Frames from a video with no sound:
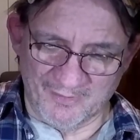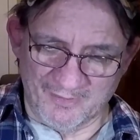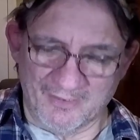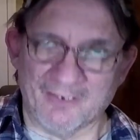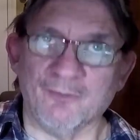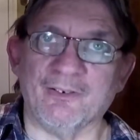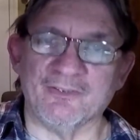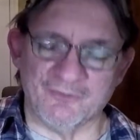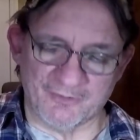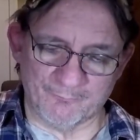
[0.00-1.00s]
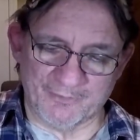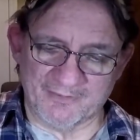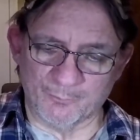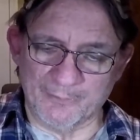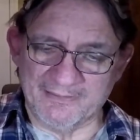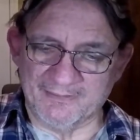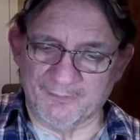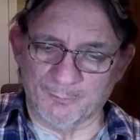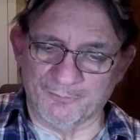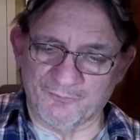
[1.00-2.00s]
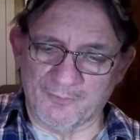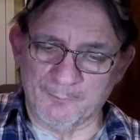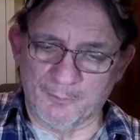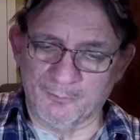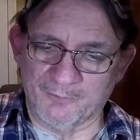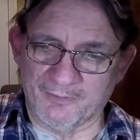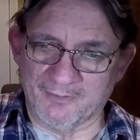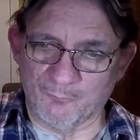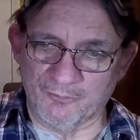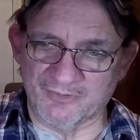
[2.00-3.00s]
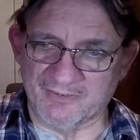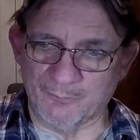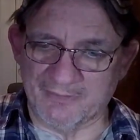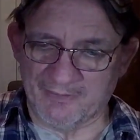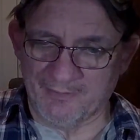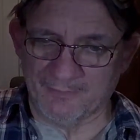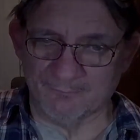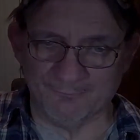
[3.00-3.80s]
And I know I shouldn't, but it's resealable, so I'm going to open it up. We're going to see what's in here.